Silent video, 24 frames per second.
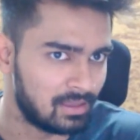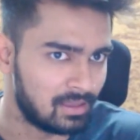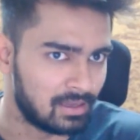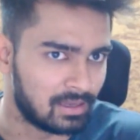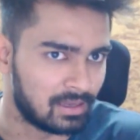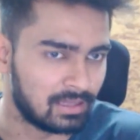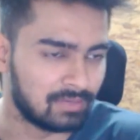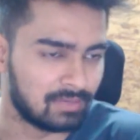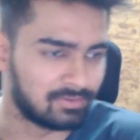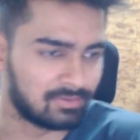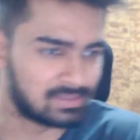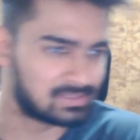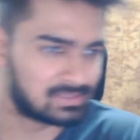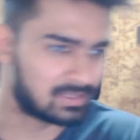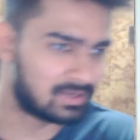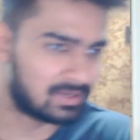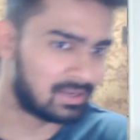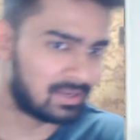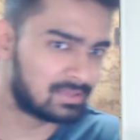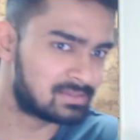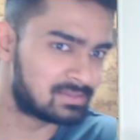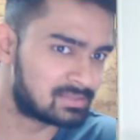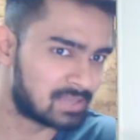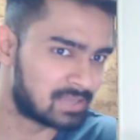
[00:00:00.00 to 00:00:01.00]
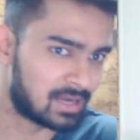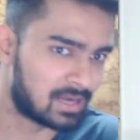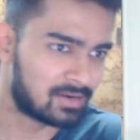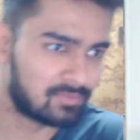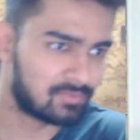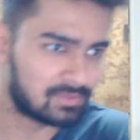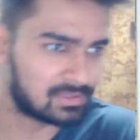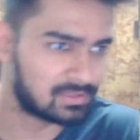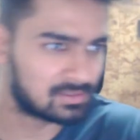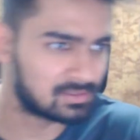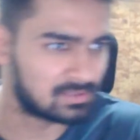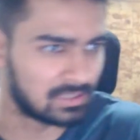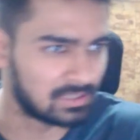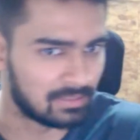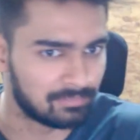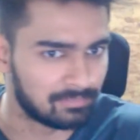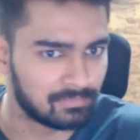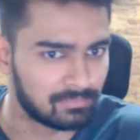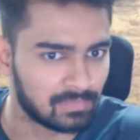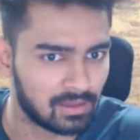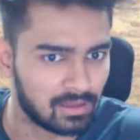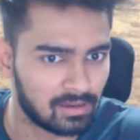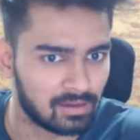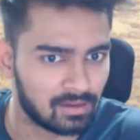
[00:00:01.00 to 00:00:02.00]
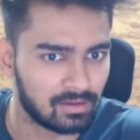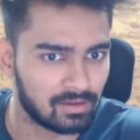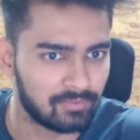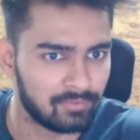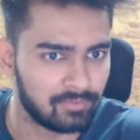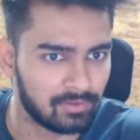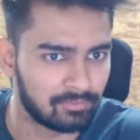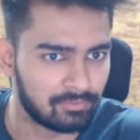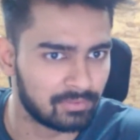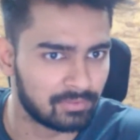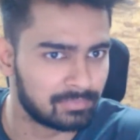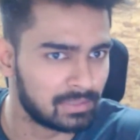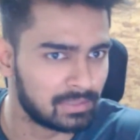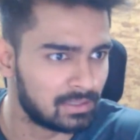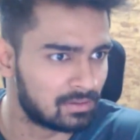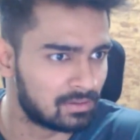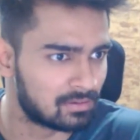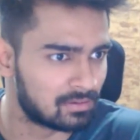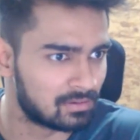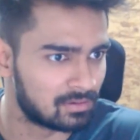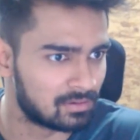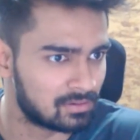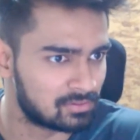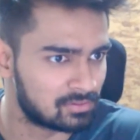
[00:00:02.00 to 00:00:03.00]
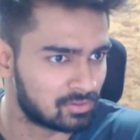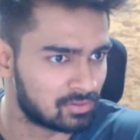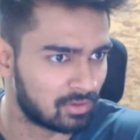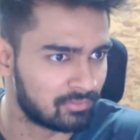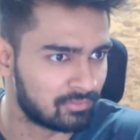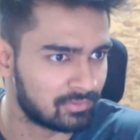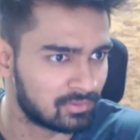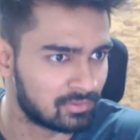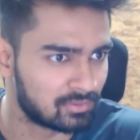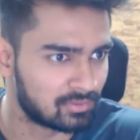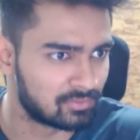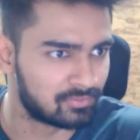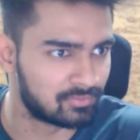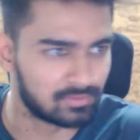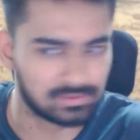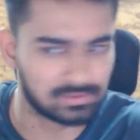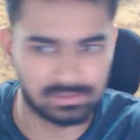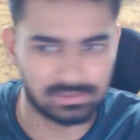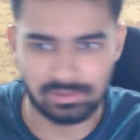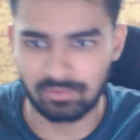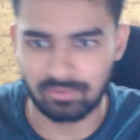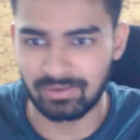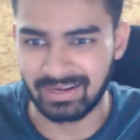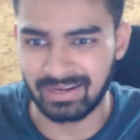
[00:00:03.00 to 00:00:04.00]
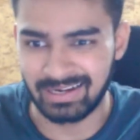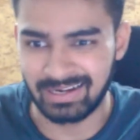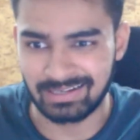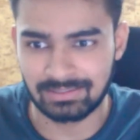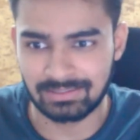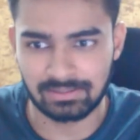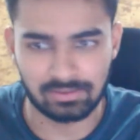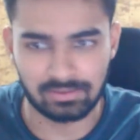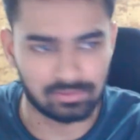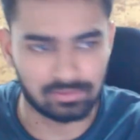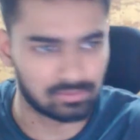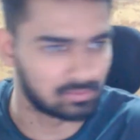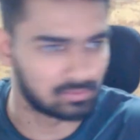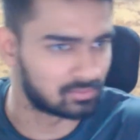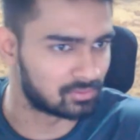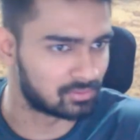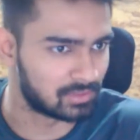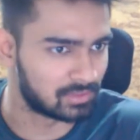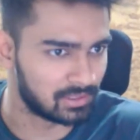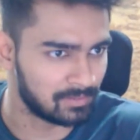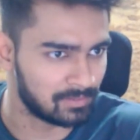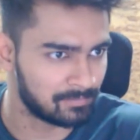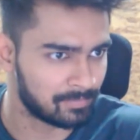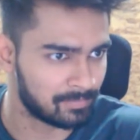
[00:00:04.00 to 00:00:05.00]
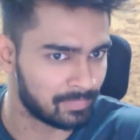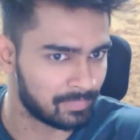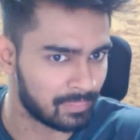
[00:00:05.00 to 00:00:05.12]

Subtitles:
Anyways, let's start with the stream. We will be solving Codeforces around 802 today,